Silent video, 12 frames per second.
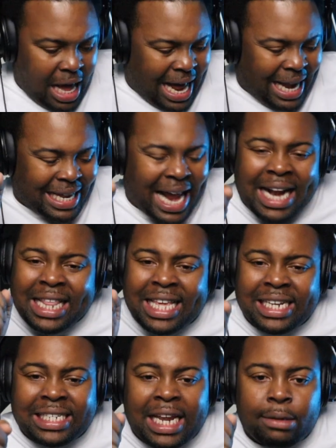a lot of
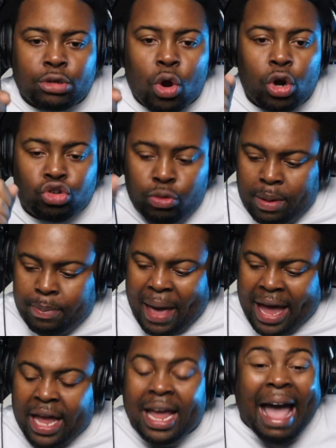these teams are going to be
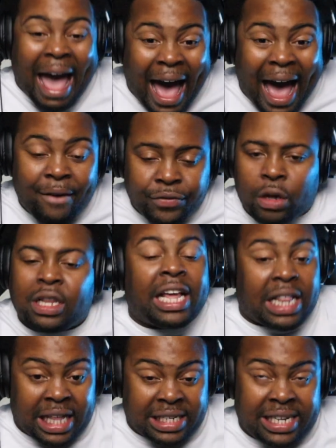begging after,
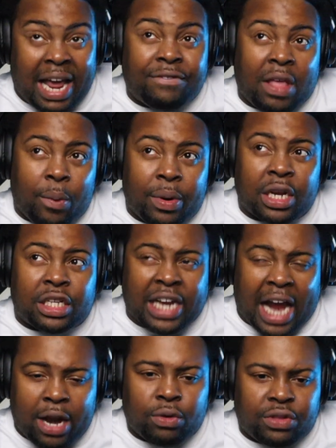let, us say if they win the
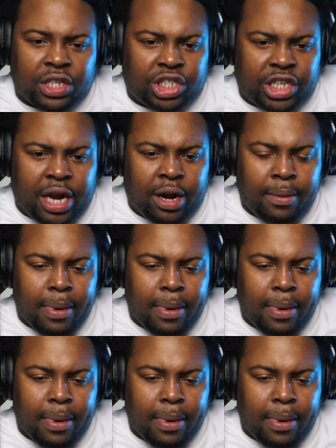title this year,